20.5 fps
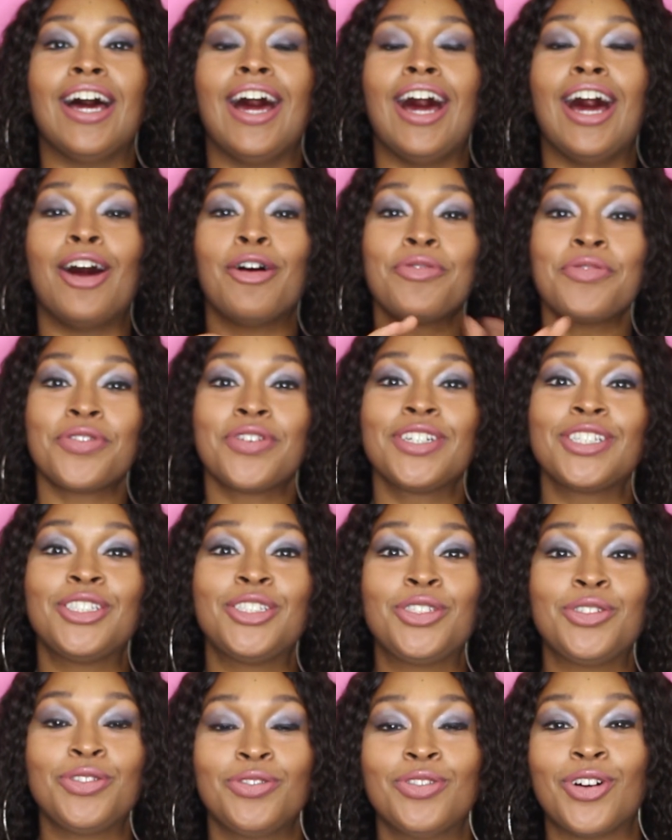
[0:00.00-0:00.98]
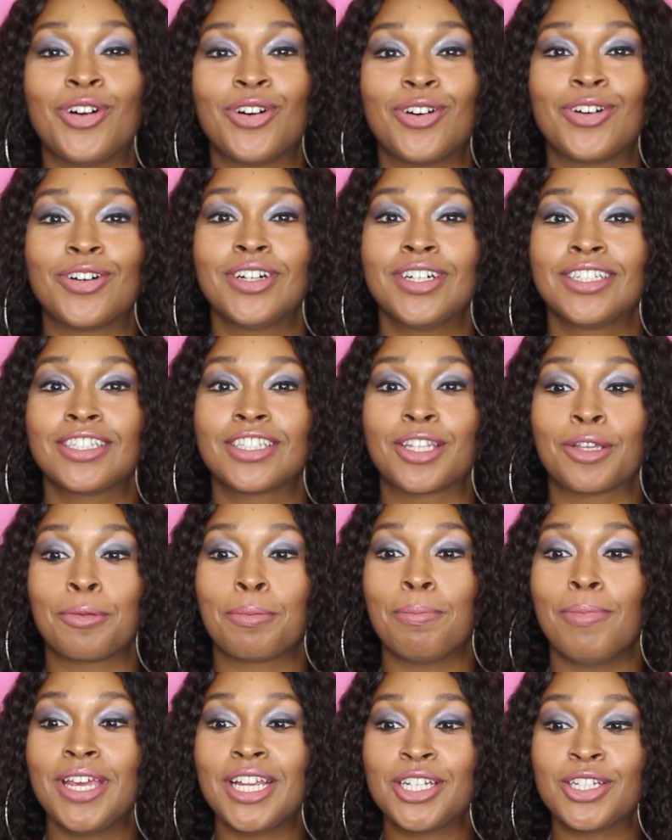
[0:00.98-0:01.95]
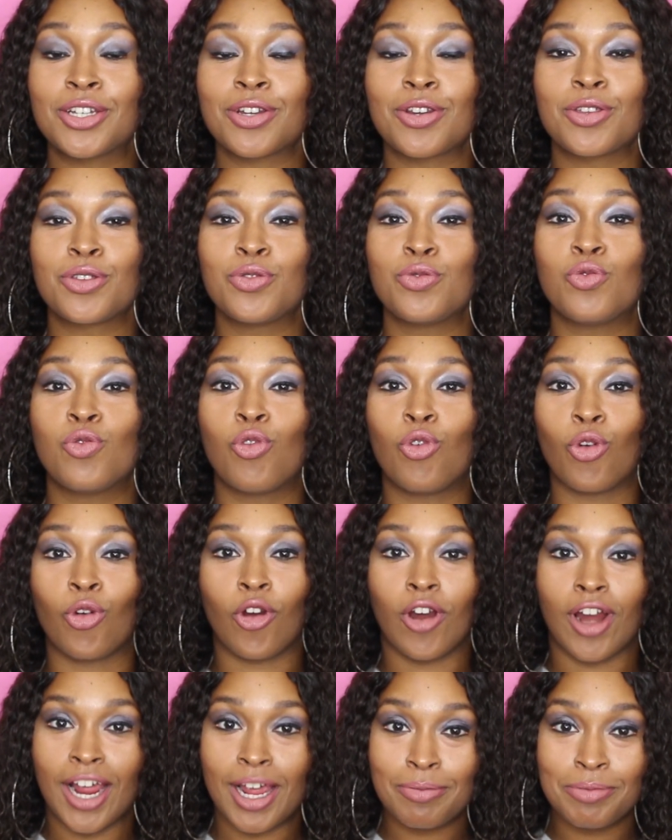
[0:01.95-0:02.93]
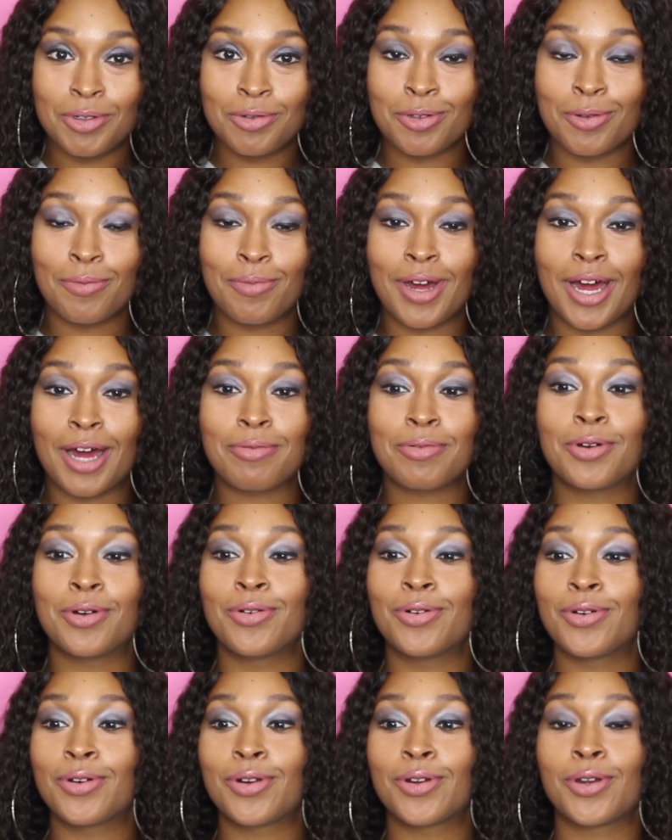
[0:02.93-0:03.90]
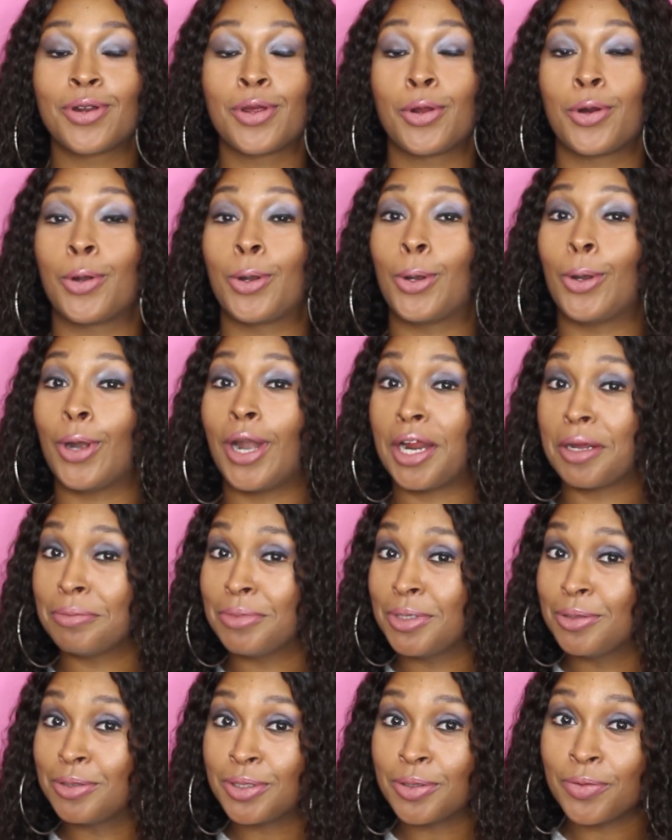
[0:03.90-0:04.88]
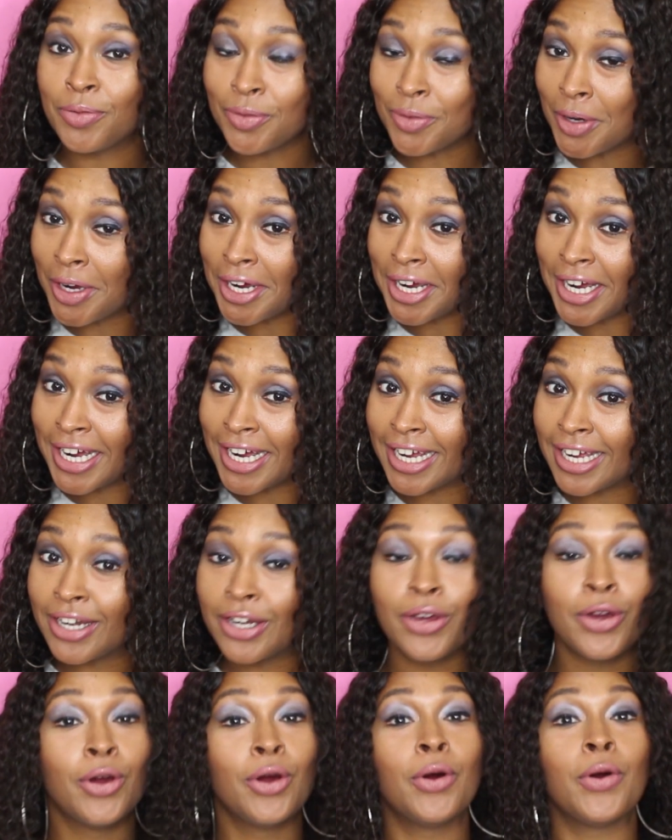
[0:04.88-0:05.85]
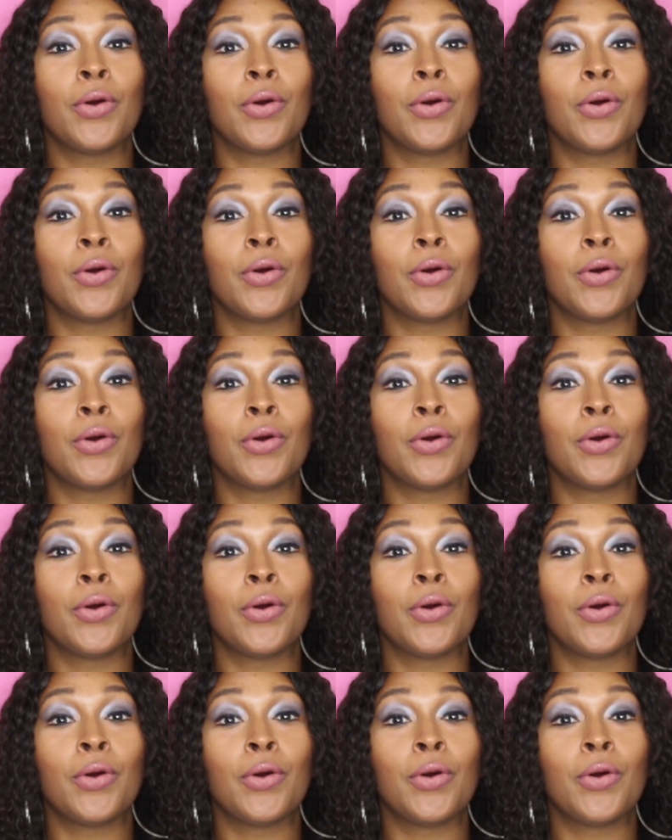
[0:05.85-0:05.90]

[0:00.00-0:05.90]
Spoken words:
I want you all to make sure you grab you some popcorn, grab you some wine,